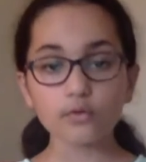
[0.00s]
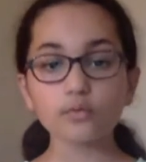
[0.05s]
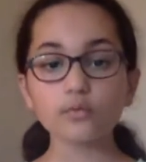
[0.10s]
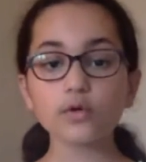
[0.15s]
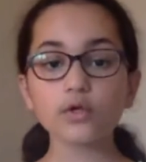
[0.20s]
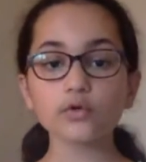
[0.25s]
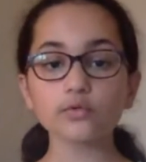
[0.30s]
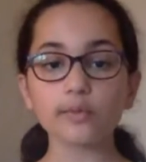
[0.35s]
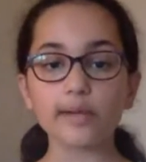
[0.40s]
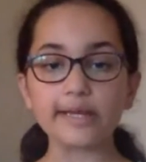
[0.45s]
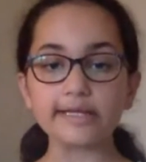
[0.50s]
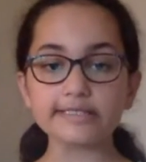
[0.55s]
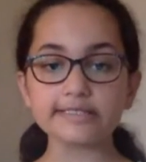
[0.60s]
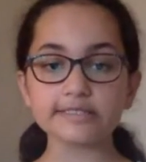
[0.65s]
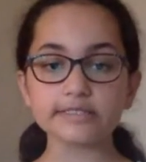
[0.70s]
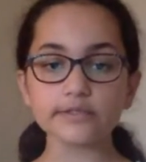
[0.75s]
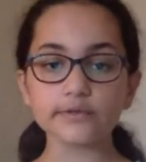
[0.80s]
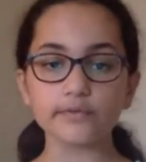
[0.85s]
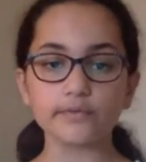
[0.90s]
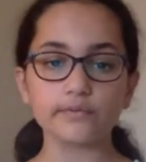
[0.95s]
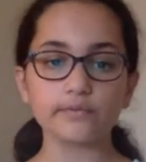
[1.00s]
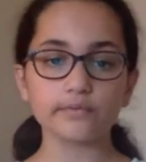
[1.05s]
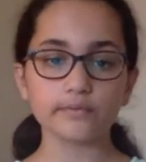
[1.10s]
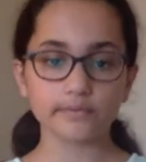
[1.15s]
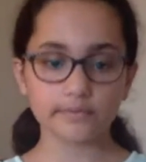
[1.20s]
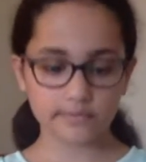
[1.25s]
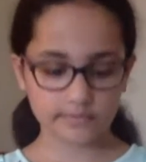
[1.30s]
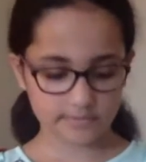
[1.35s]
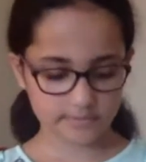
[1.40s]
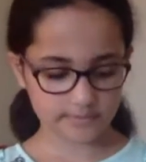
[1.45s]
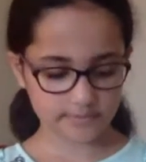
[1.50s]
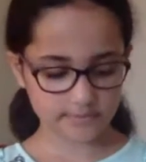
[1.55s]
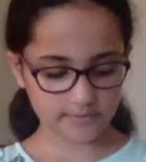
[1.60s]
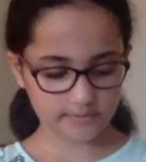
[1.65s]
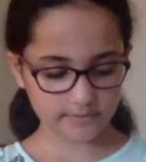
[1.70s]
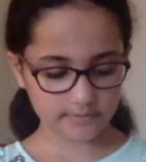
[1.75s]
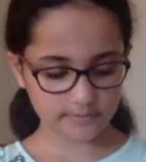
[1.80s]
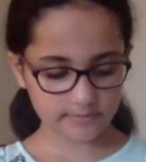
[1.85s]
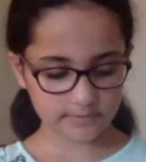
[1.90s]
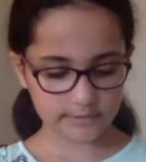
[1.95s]
"We'll race too,"
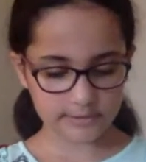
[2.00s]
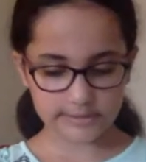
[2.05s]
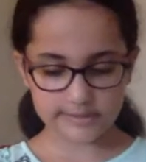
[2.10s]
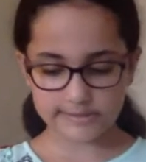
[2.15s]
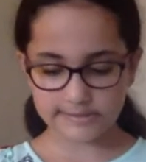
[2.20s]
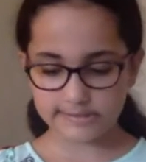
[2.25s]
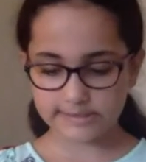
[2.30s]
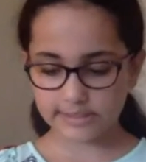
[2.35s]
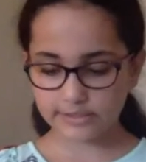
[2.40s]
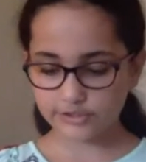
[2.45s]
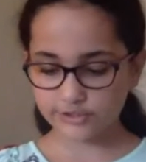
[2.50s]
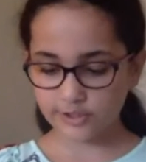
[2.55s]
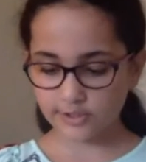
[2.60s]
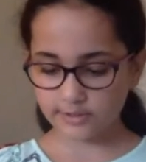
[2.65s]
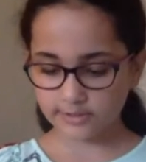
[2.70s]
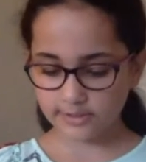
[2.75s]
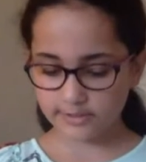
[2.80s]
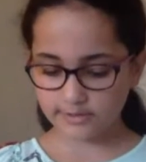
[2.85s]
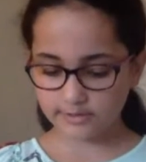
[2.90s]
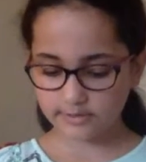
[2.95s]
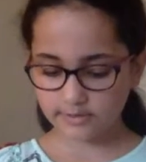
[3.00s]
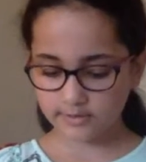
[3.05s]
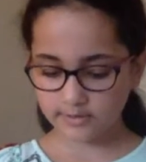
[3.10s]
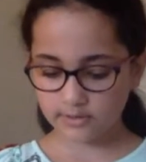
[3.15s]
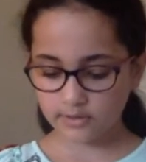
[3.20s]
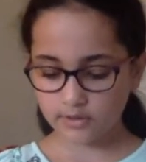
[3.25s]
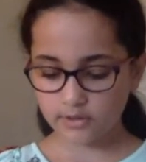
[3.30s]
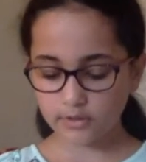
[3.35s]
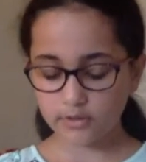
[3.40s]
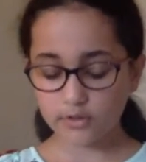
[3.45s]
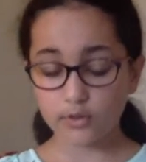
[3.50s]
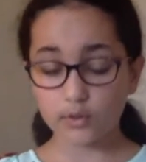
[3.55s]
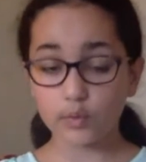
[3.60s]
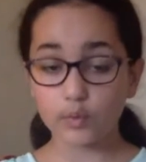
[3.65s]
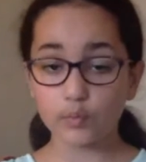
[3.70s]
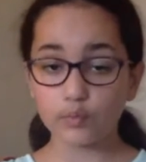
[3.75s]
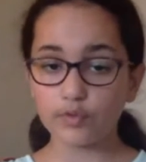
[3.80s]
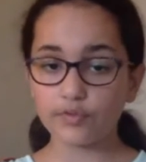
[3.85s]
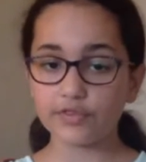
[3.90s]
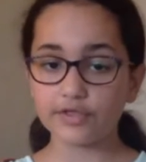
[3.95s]
said Charlotte.
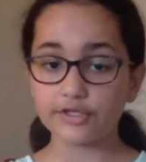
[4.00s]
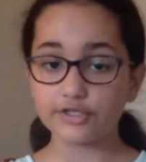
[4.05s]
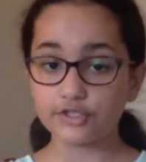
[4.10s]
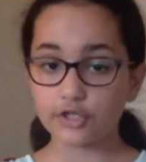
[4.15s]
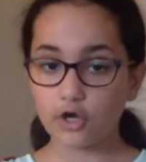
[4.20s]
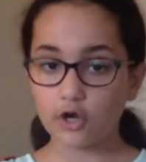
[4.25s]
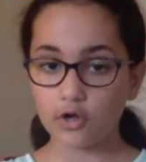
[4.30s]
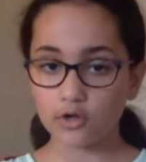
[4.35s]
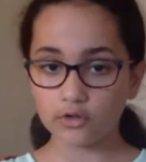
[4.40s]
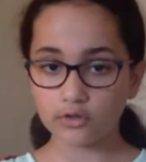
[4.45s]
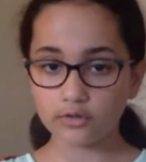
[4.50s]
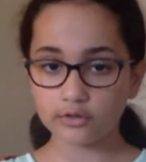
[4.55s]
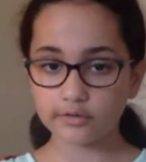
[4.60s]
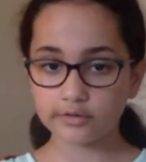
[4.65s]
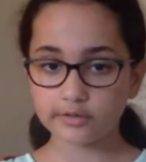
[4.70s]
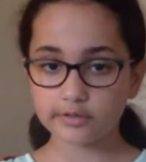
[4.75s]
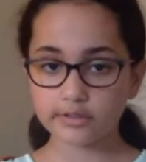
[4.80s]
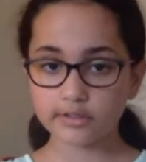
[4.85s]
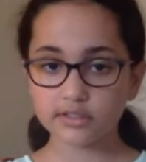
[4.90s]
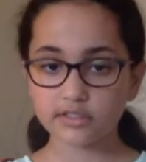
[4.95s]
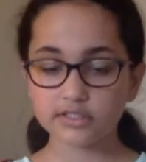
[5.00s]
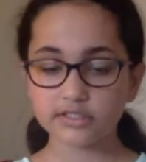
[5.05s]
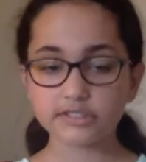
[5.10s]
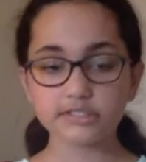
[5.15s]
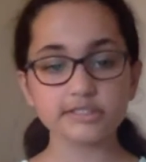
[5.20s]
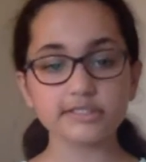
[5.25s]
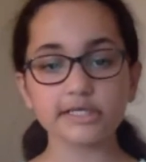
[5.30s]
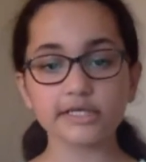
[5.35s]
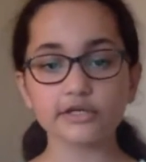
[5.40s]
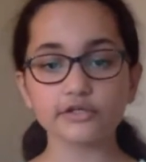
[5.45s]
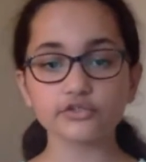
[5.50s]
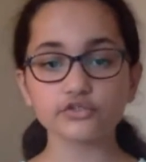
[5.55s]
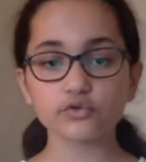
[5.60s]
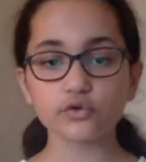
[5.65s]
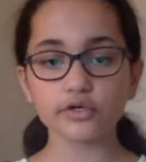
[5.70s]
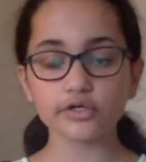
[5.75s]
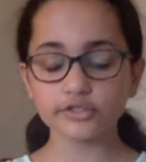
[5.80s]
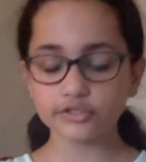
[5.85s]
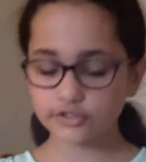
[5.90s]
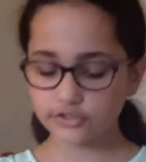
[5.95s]
"With a doll," snickered
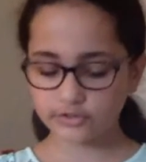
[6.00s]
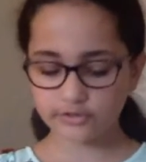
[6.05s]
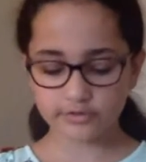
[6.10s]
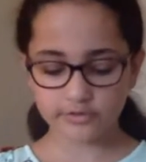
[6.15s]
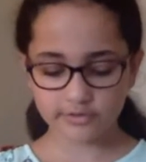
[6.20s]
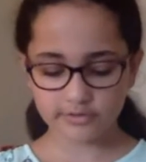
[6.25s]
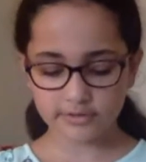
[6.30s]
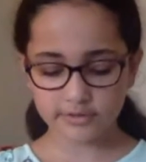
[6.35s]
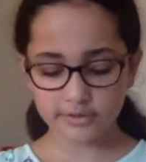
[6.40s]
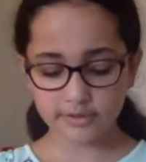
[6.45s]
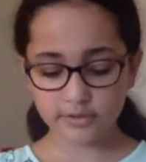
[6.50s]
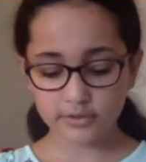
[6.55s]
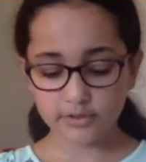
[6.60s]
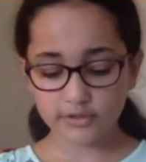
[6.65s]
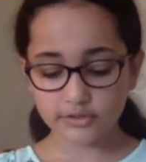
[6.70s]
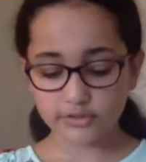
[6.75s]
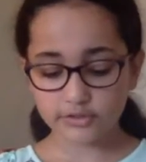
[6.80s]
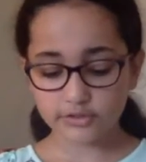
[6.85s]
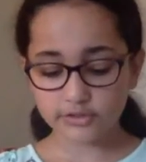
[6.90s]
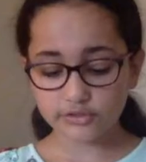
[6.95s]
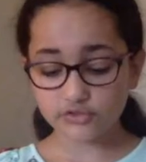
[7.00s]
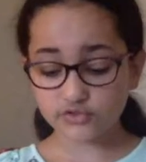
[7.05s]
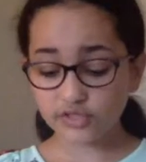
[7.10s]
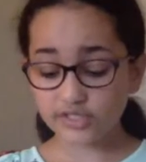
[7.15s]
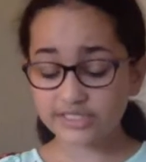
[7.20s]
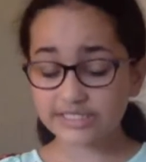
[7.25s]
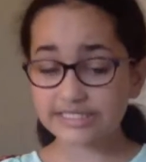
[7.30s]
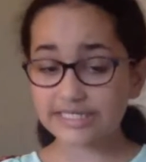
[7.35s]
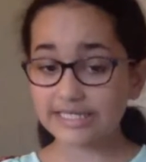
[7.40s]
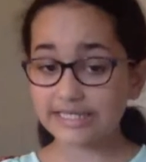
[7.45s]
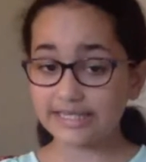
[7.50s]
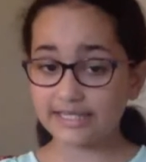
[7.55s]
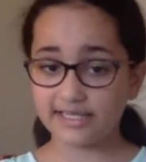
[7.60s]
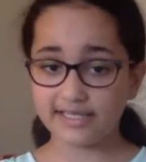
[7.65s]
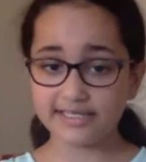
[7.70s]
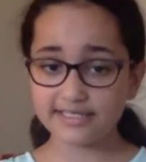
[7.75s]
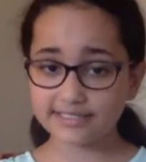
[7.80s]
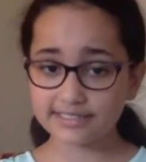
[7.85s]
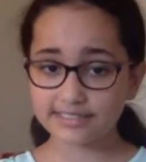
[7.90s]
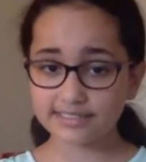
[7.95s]
George. "Dressed in
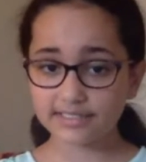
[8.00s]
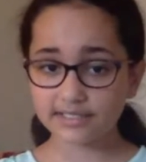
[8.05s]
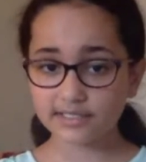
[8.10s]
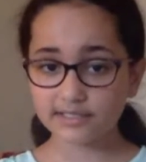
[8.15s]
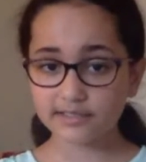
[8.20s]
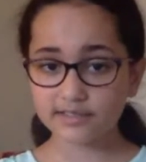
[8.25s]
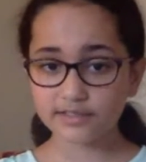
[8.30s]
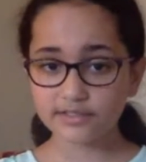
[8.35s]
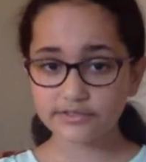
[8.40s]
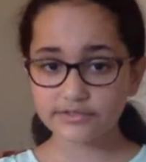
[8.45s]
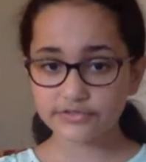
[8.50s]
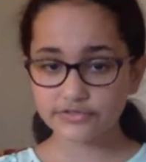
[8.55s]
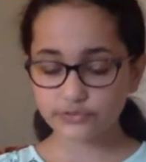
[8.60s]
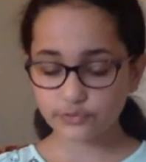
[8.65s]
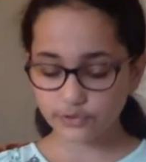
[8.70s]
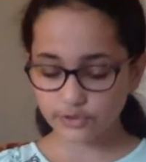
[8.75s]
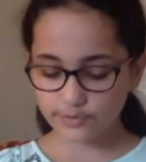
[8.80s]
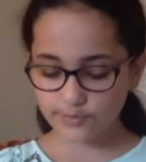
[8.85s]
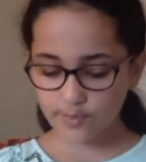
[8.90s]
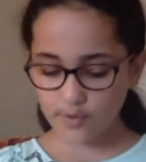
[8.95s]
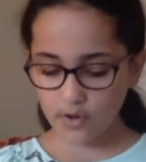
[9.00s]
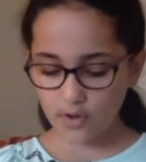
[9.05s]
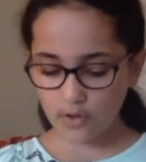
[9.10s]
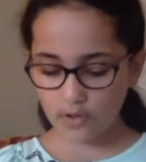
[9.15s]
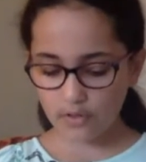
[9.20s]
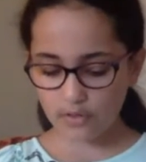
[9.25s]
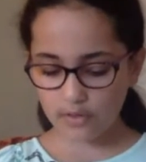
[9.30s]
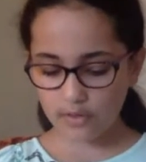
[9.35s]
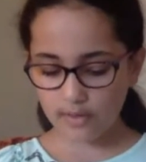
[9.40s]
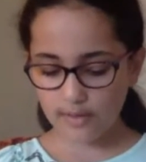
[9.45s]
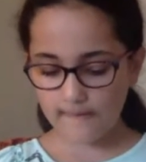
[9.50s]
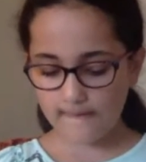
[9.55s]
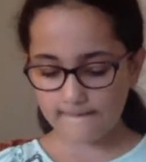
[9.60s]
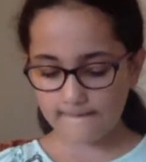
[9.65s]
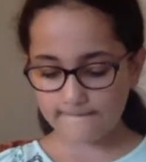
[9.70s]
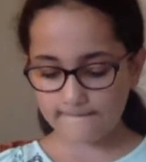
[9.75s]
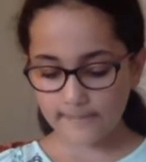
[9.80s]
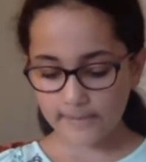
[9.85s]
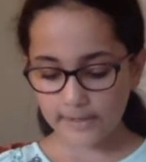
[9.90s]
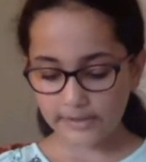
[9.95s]
lace?" snorted Paul.
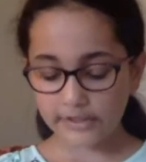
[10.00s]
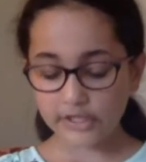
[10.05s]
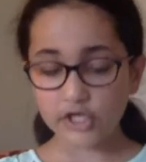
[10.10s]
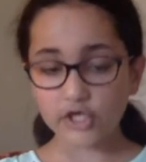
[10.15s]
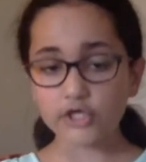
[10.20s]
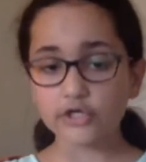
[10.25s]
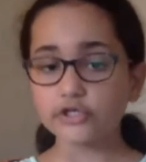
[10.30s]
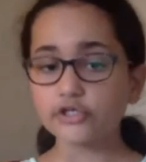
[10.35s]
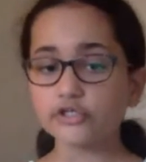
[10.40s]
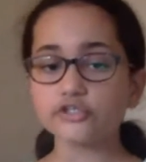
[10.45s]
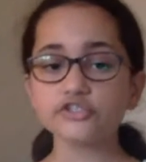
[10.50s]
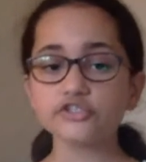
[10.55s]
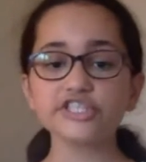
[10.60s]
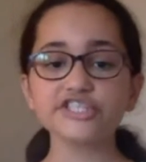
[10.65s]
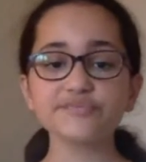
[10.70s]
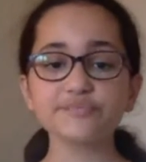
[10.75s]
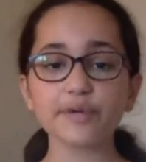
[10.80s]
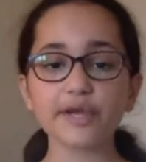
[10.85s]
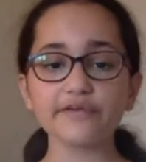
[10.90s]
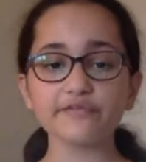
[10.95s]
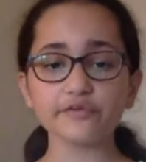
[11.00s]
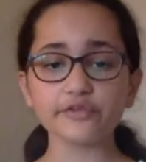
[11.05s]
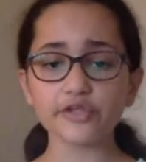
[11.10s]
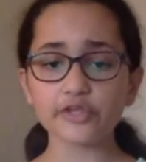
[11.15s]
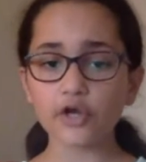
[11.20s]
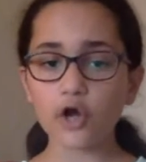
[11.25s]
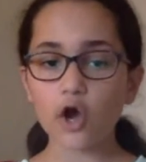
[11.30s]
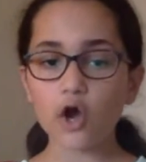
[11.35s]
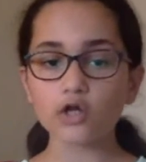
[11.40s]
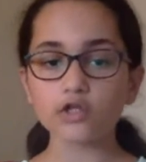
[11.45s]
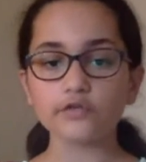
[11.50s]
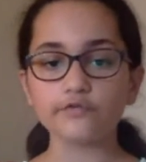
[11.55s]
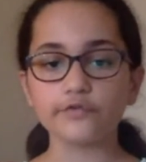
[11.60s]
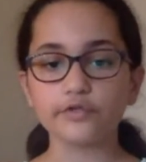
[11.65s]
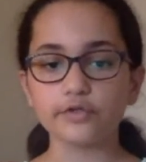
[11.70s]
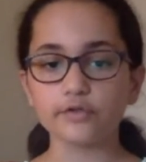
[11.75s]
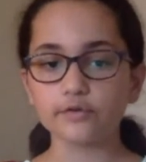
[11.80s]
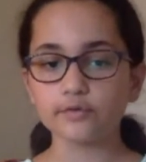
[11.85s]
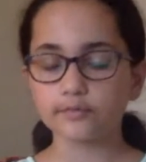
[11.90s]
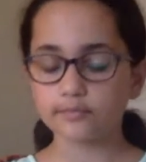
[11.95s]
She's braver than all of
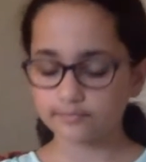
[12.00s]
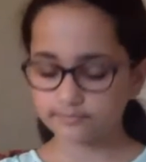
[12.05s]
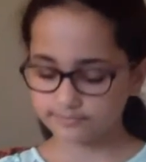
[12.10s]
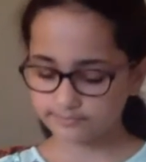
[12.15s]
you,